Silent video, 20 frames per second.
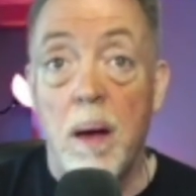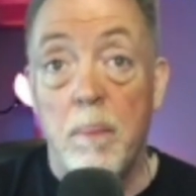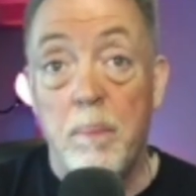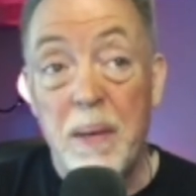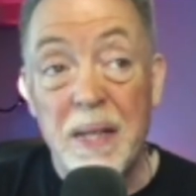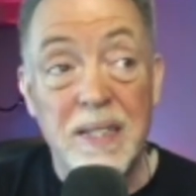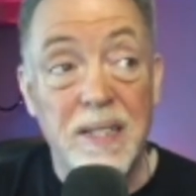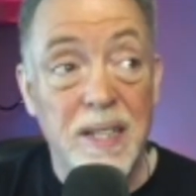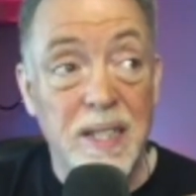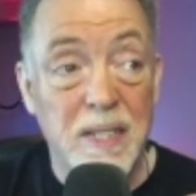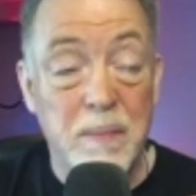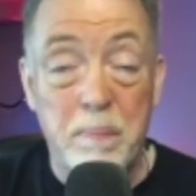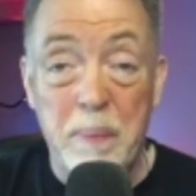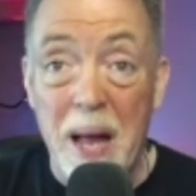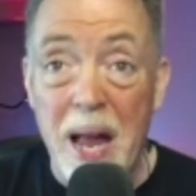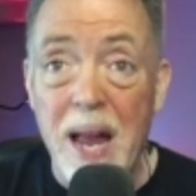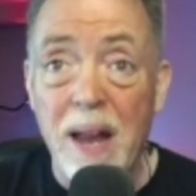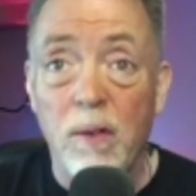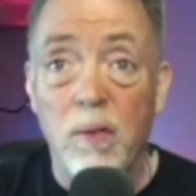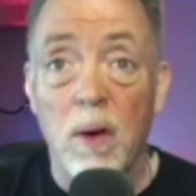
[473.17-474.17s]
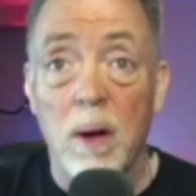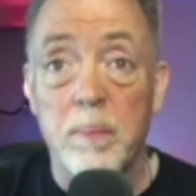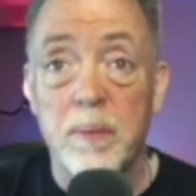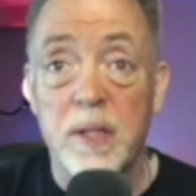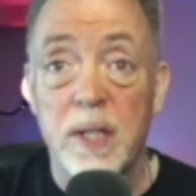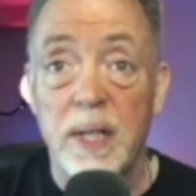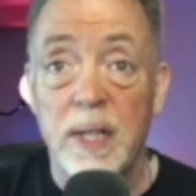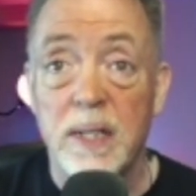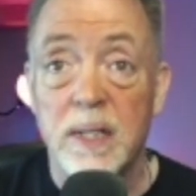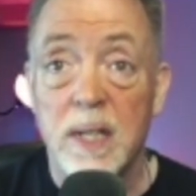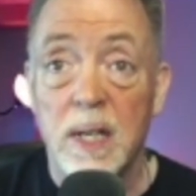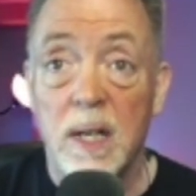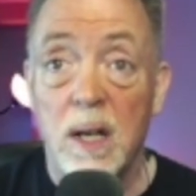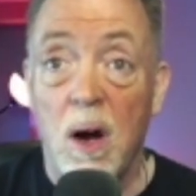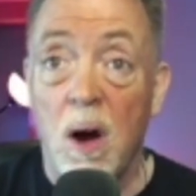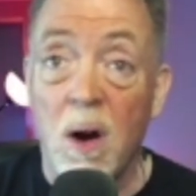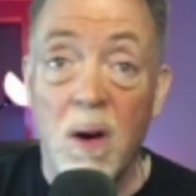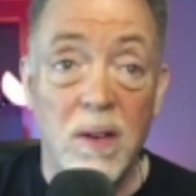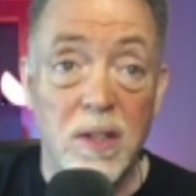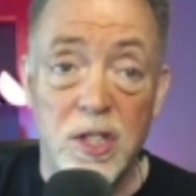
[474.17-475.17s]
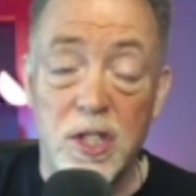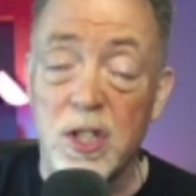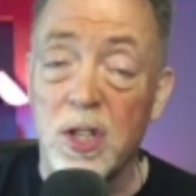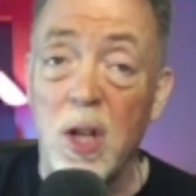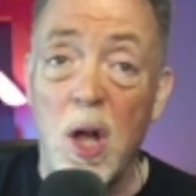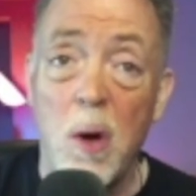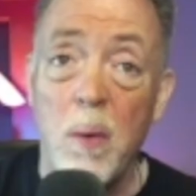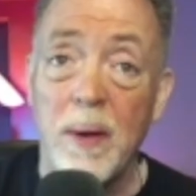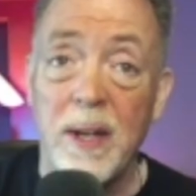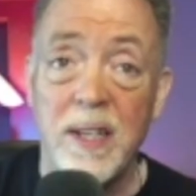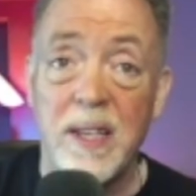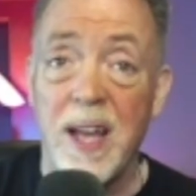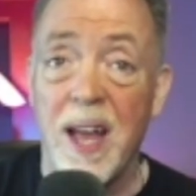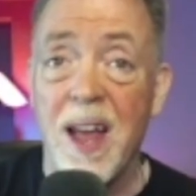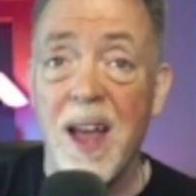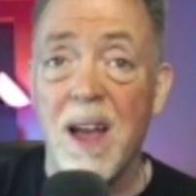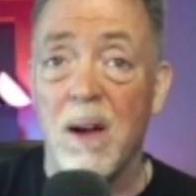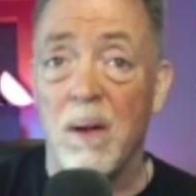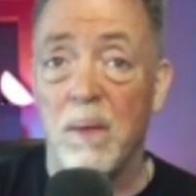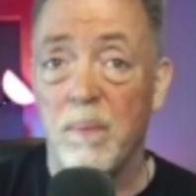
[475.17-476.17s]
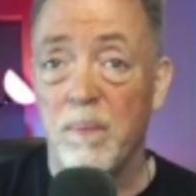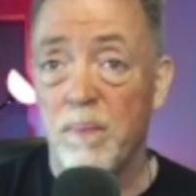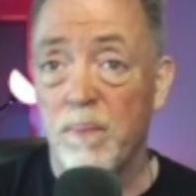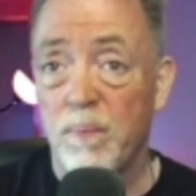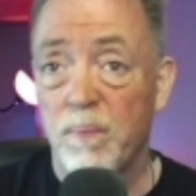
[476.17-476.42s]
business bankruptcies aren't slowing down.